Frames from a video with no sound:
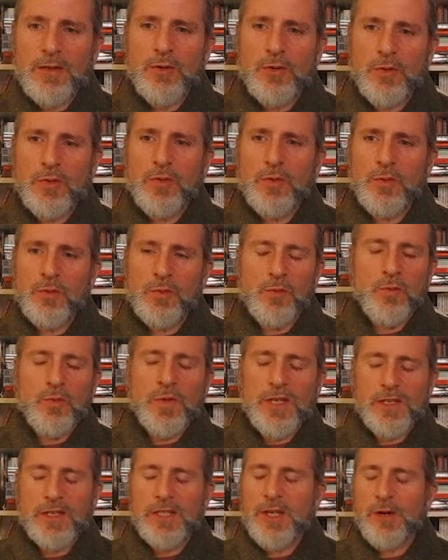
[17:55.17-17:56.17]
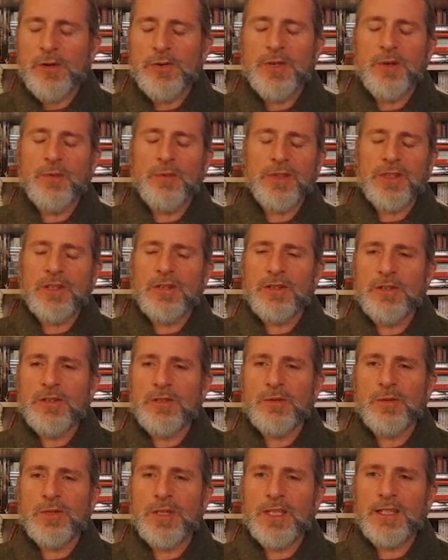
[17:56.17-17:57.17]
who, who really don't know what they're
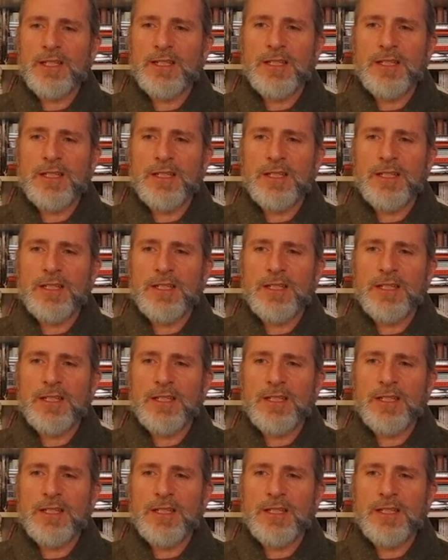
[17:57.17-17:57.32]
doing.